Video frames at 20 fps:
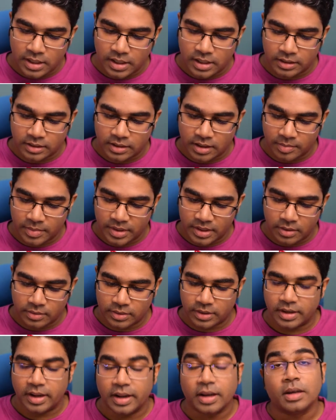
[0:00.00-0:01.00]
and coming
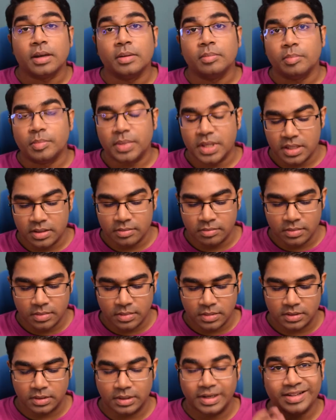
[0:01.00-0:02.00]
out at B.
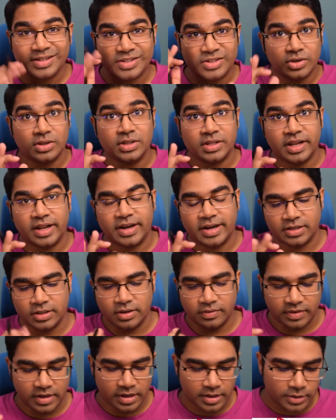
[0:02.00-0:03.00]
So let's draw the
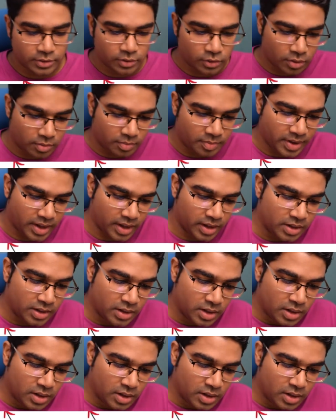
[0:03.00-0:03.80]
direction of current to compare.